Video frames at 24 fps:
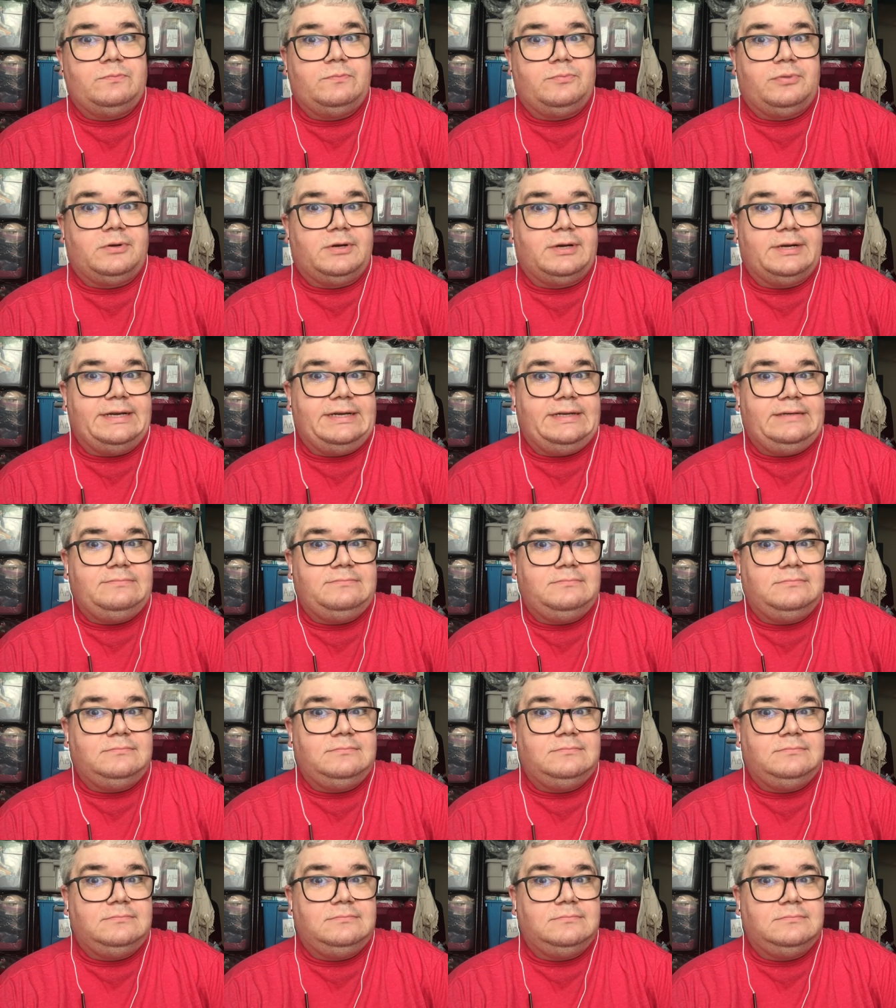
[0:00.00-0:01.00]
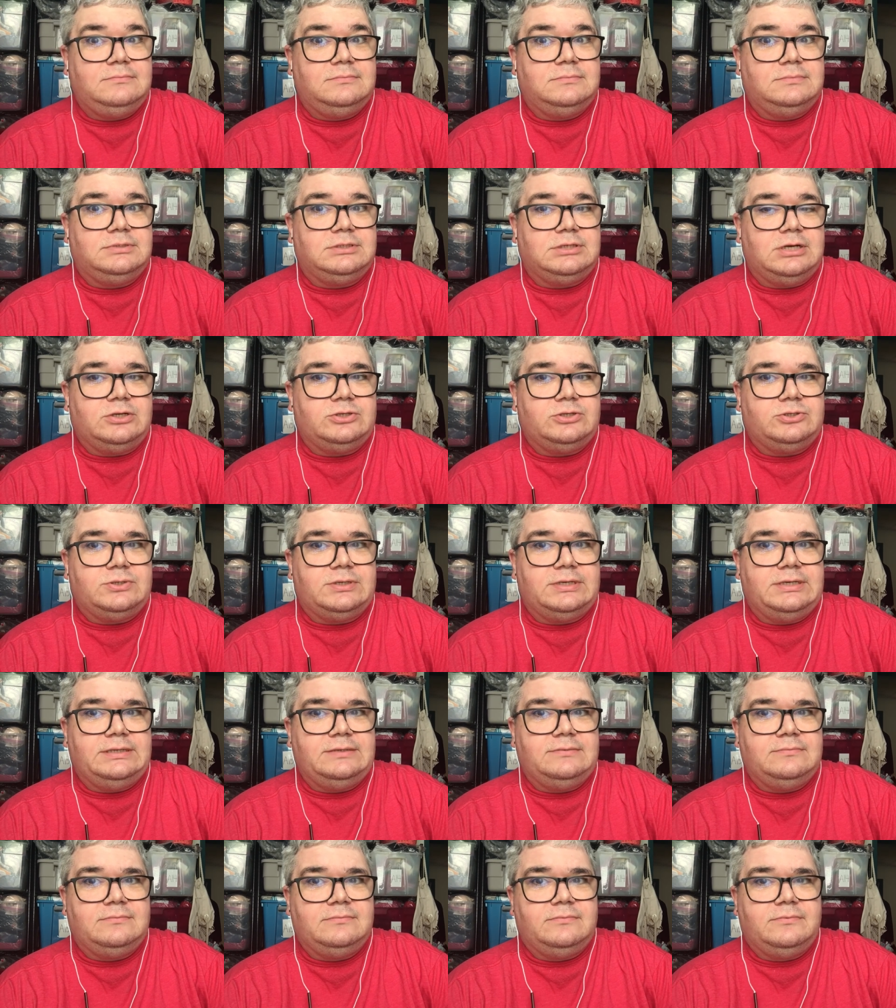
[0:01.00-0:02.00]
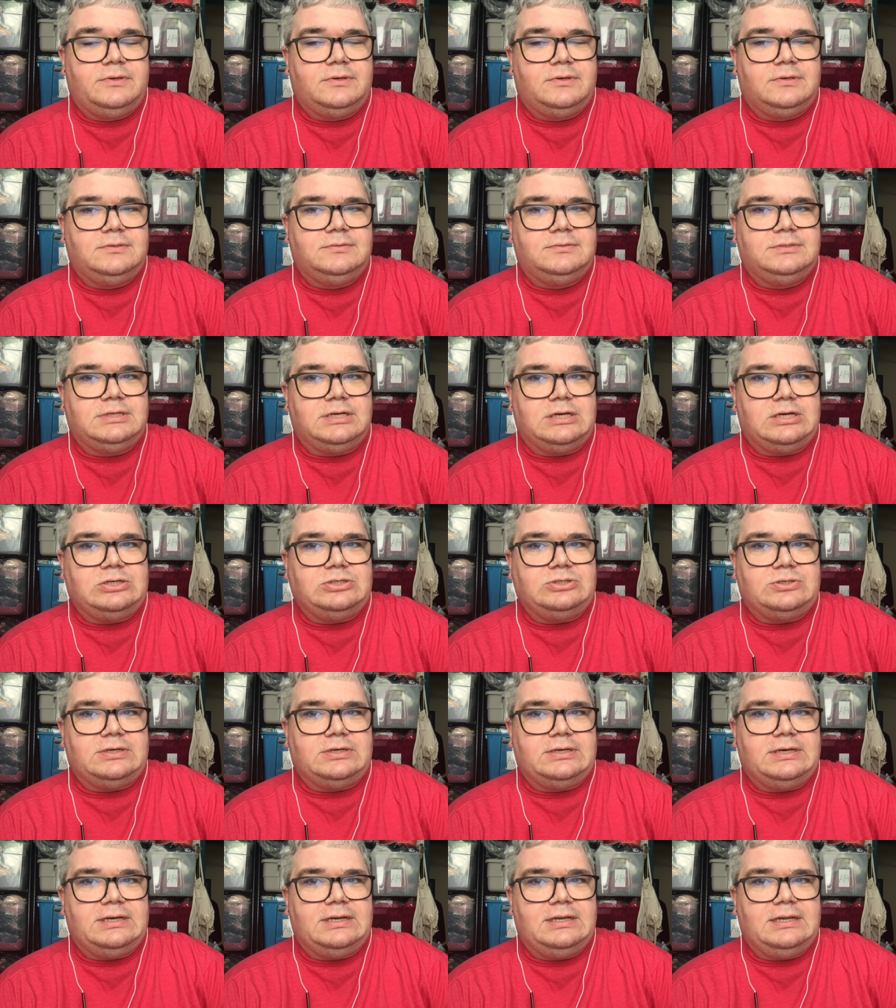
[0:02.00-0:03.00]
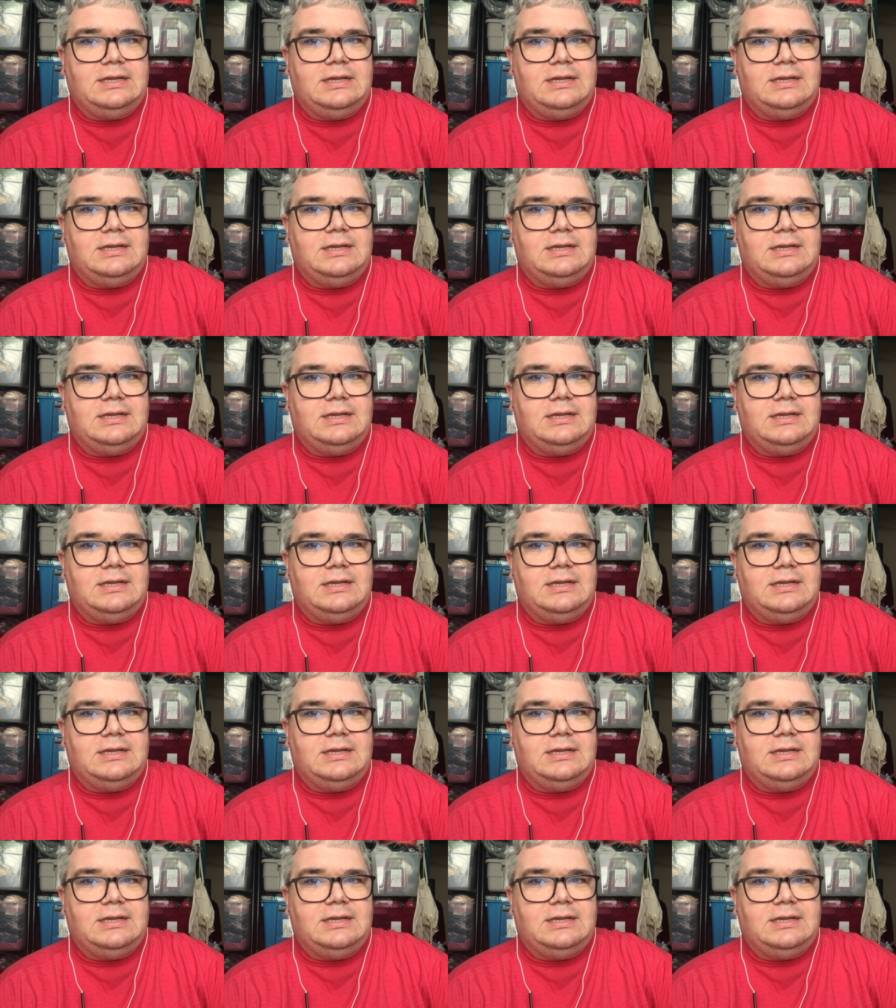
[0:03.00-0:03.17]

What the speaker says: pre-surgery through surgery.